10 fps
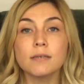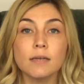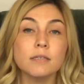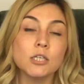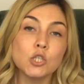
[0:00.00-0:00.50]

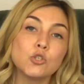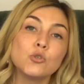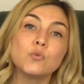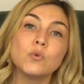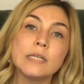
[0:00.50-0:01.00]
get
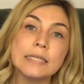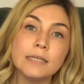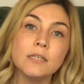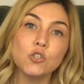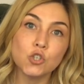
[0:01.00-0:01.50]
into
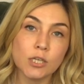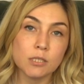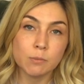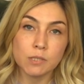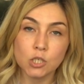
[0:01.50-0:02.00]

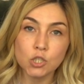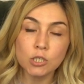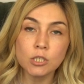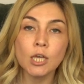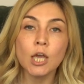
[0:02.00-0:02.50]
knee-chest
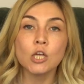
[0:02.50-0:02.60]
position